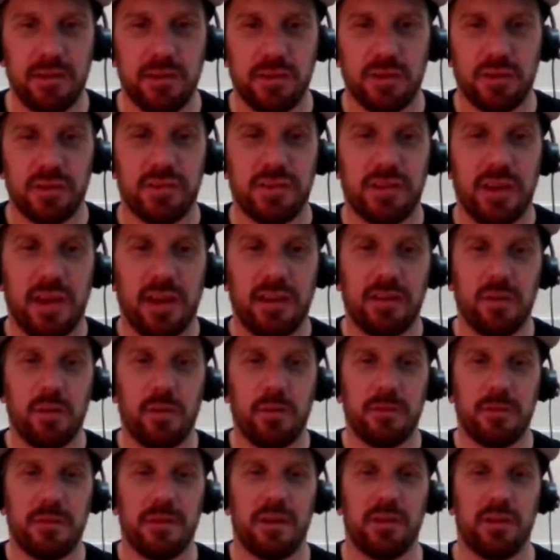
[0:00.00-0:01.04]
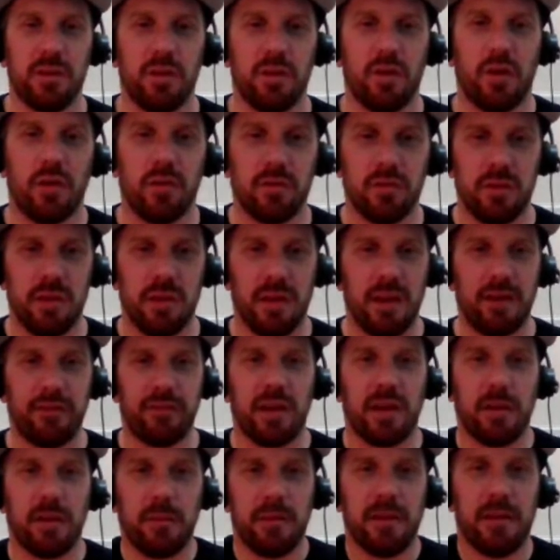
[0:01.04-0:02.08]
Josh turned to him and said, you're
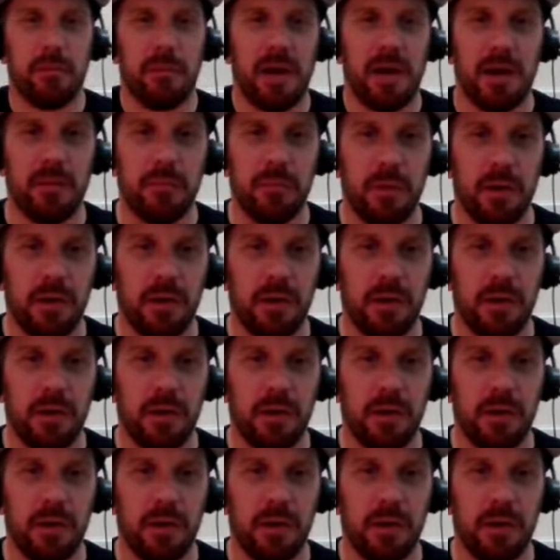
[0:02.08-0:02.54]
never going to be the man,